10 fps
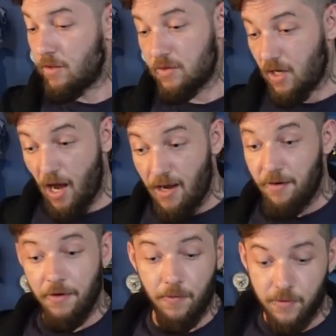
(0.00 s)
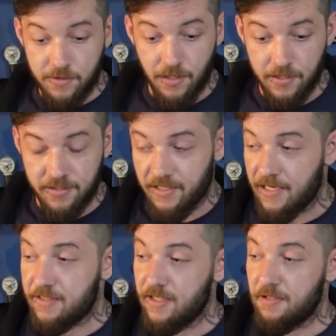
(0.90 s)
I was like, I don't know what size his
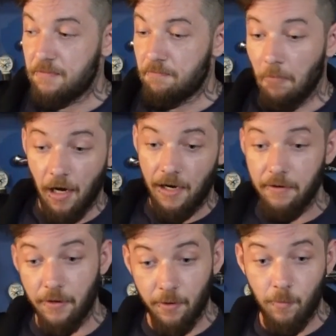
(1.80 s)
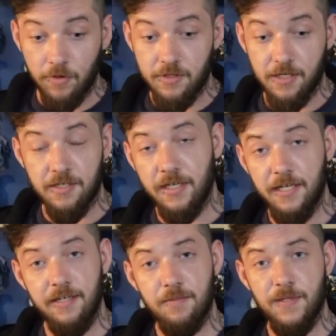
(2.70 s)
axe is. I don't know what size I
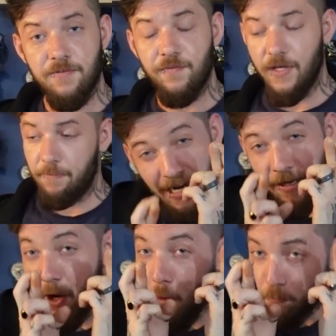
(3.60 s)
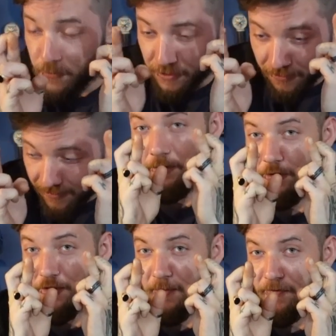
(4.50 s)
need it to be to fit. I hoped and
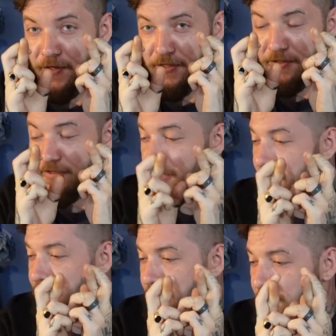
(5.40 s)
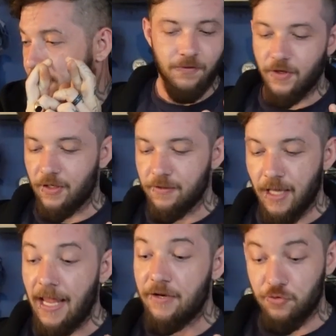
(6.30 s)
crossed my fingers as tightly as I could that
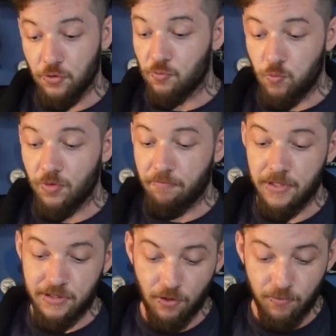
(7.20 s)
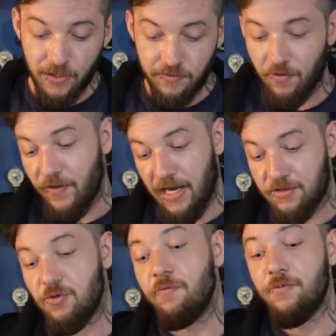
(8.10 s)
it just wouldn't be so big that the axe
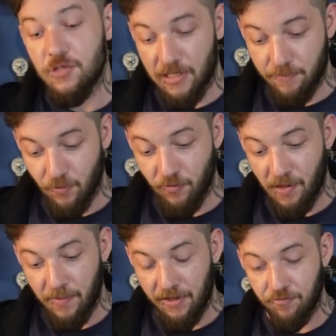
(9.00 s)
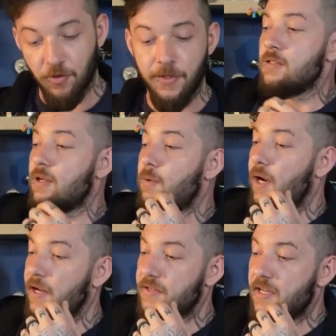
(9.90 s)
could slip all the way back through it. So
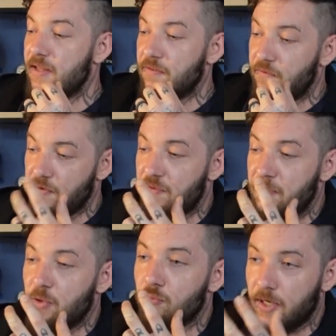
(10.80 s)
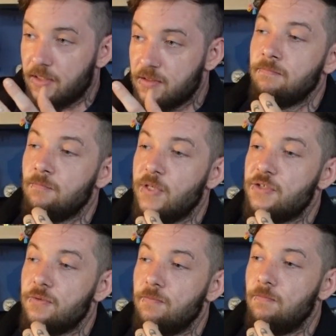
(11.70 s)
I had to get the 50mm rings,
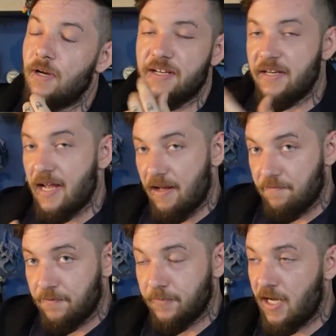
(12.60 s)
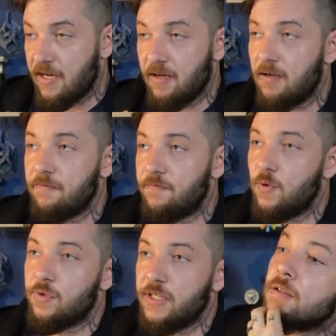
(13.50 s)
which I didn't have. I had like
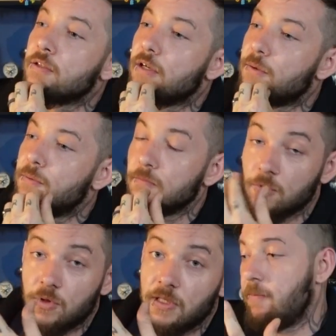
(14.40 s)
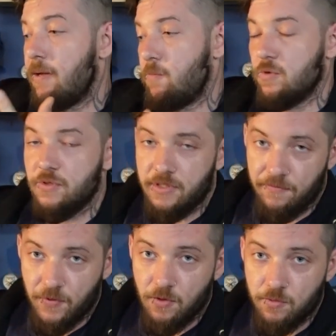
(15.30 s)
40. So luckily it wasn't
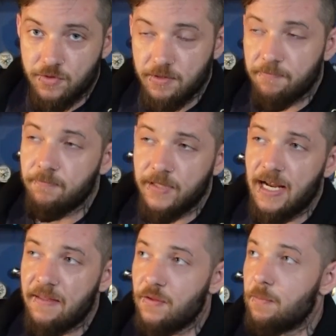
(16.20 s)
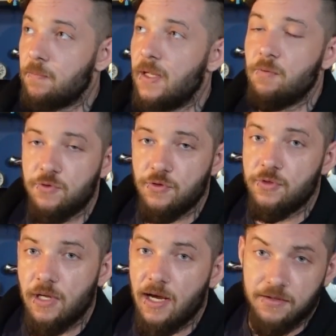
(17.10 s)
difficult to get them. It was
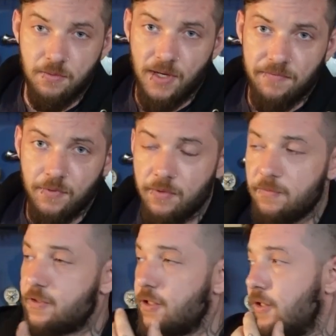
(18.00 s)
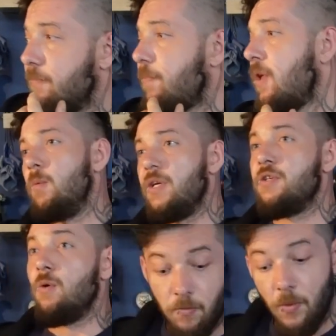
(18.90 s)
just I had to wait for them to turn up,
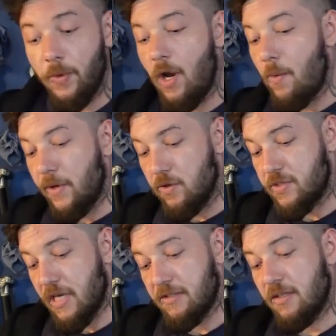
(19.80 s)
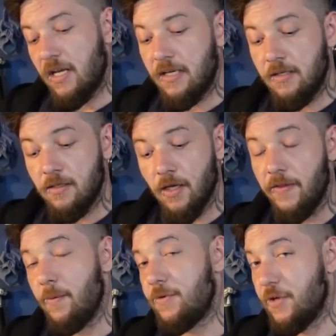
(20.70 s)
which we were going on Saturday and
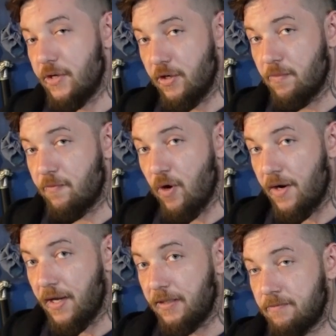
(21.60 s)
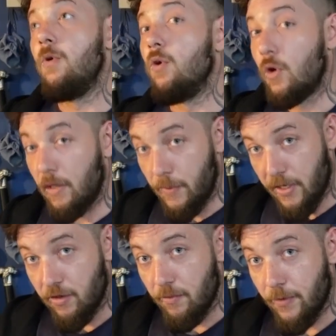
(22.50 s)
they were turning up Friday. Luckily we
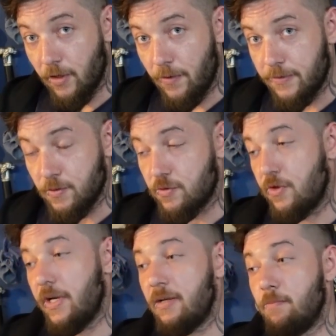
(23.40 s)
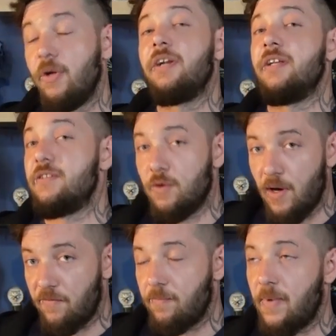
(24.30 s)
ended up not going till Sunday, but I did still
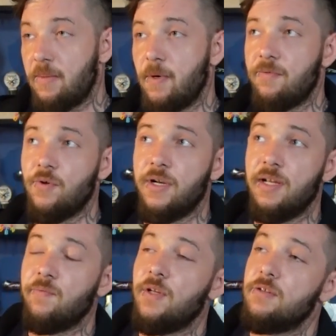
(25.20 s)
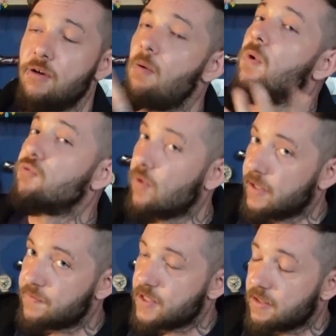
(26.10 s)
have them made by Friday evening, so I was
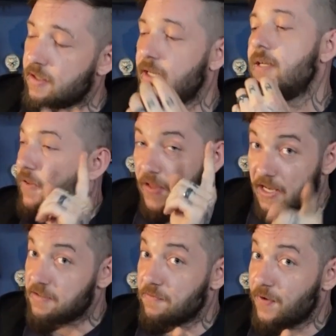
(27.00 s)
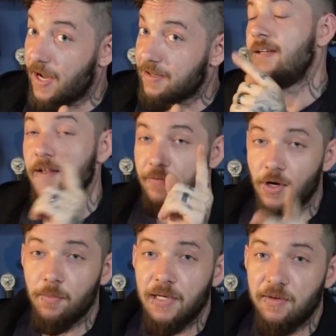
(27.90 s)
ready for Saturday, and that's a fact. If you
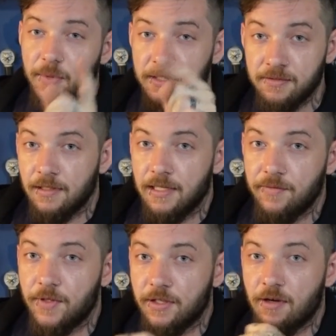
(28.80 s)
don't believe me, leave it in the